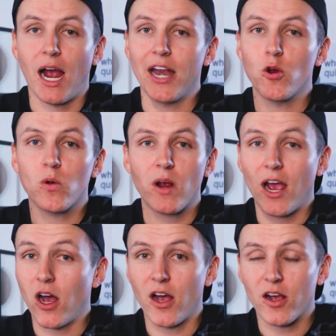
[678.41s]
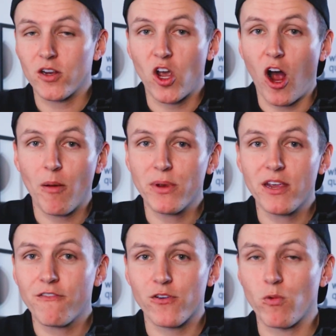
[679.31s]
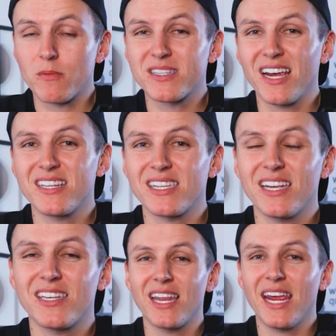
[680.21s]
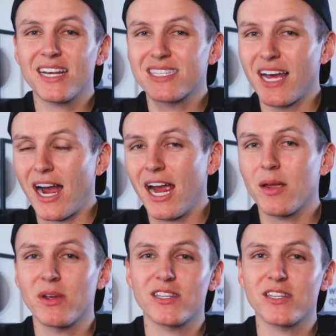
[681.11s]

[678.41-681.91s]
I know uh, copy for websites, it takes time.